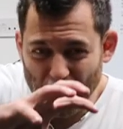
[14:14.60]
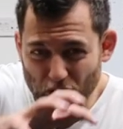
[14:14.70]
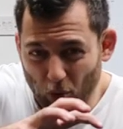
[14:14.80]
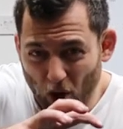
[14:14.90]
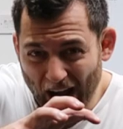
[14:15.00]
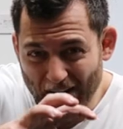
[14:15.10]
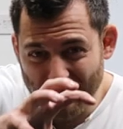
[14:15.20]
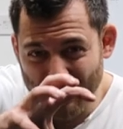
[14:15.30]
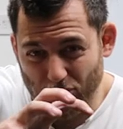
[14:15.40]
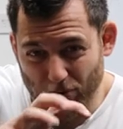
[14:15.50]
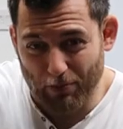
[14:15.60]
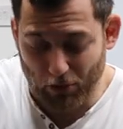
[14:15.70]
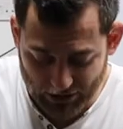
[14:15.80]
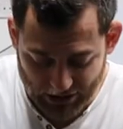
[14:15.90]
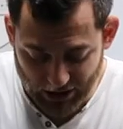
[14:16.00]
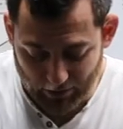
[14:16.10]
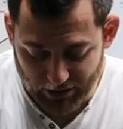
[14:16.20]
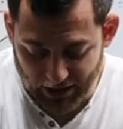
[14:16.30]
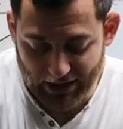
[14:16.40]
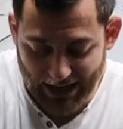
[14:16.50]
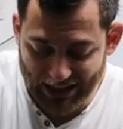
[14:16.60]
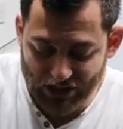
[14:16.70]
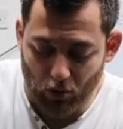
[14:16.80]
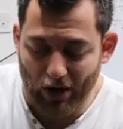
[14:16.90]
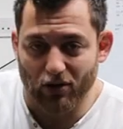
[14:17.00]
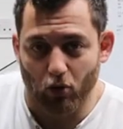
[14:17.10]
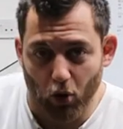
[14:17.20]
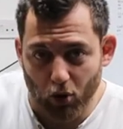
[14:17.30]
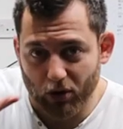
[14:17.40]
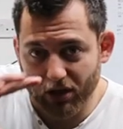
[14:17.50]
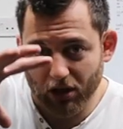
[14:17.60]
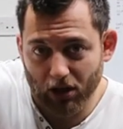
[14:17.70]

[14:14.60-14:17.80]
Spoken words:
You are having the grip onto something, and it's quite awkward,